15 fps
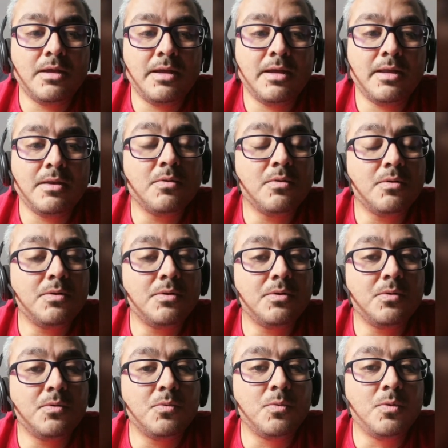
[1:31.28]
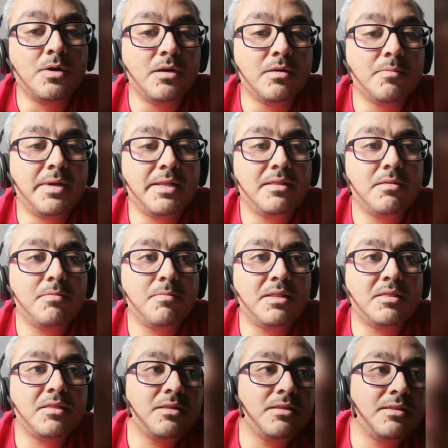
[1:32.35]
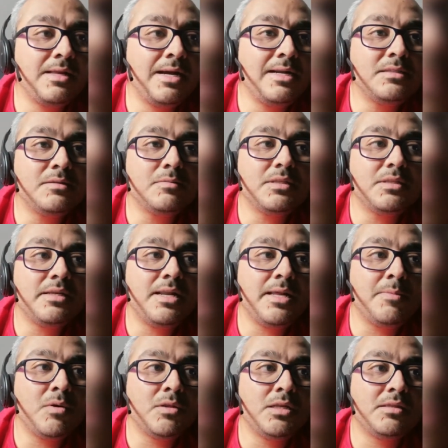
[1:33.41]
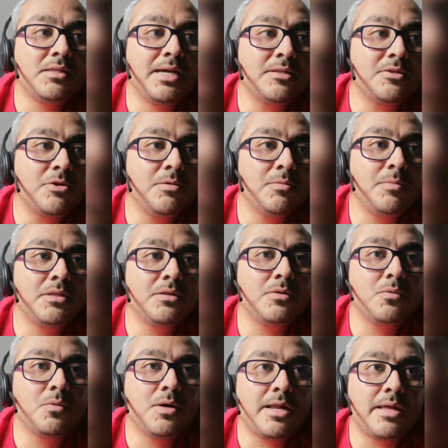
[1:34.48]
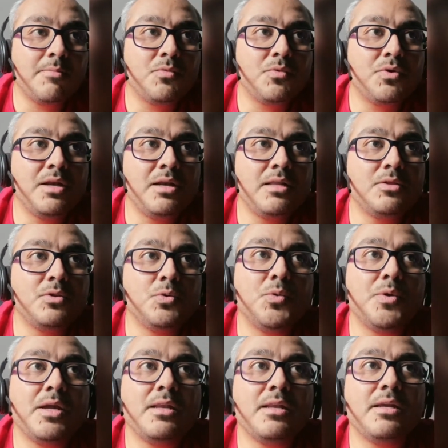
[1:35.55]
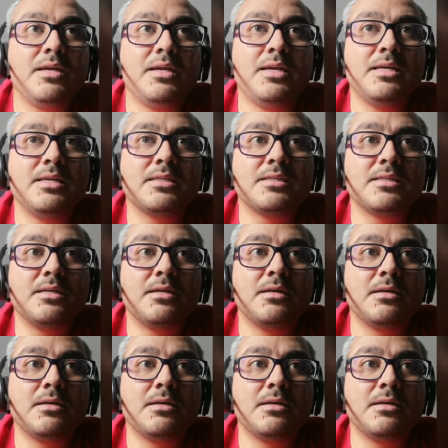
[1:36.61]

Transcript: and well, my that isn't the name of the title, but what I'm really doing is